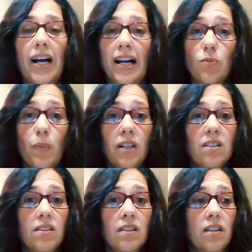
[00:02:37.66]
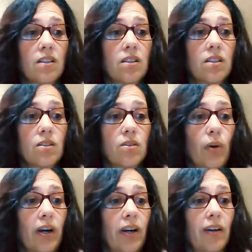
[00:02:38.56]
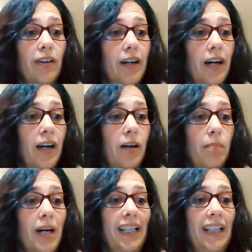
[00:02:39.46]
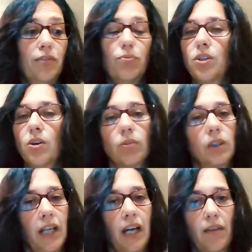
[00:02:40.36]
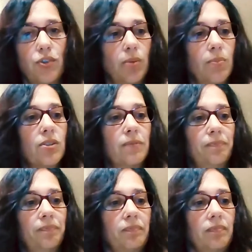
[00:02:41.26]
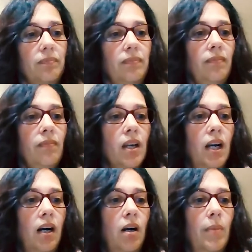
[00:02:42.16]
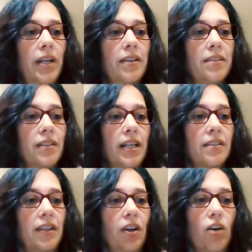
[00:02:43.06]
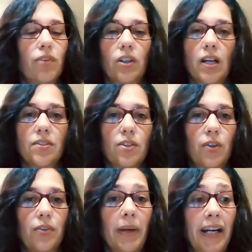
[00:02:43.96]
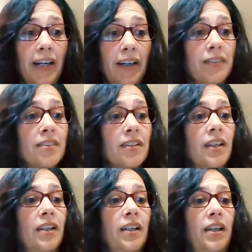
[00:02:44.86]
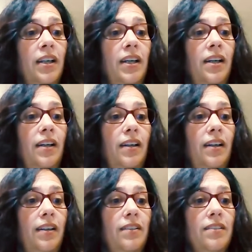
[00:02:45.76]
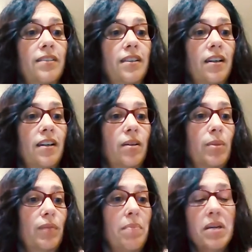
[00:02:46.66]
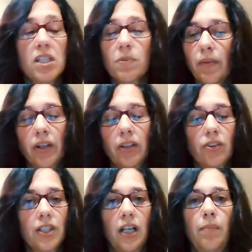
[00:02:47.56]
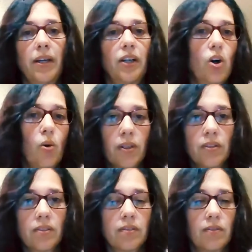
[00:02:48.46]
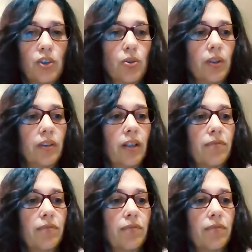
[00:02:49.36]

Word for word: aspect since where um, I live, we don't really have gyms. Um, and it's nice that they offer classes on demand. And um, if I miss my regular time, I can always do a